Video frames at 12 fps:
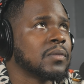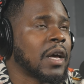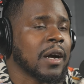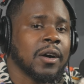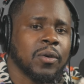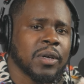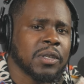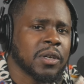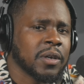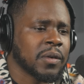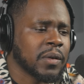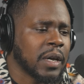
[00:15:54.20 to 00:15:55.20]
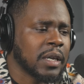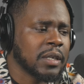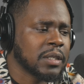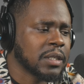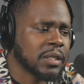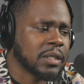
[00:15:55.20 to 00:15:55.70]
I go in there and
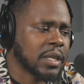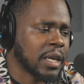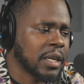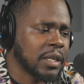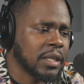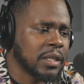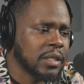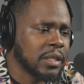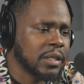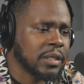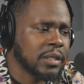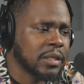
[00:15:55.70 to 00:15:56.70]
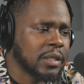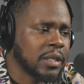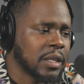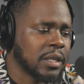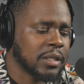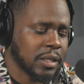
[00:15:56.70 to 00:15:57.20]
it's just like
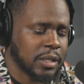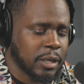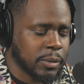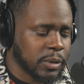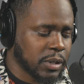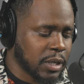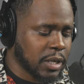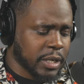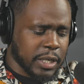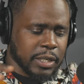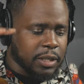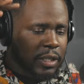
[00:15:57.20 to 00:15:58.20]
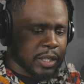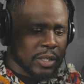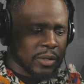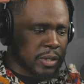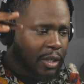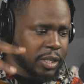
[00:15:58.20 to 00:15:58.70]
it's a double sink and the dishes
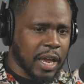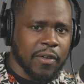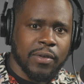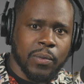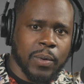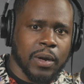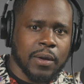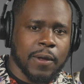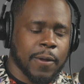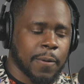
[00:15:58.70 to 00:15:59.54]
are just everywhere.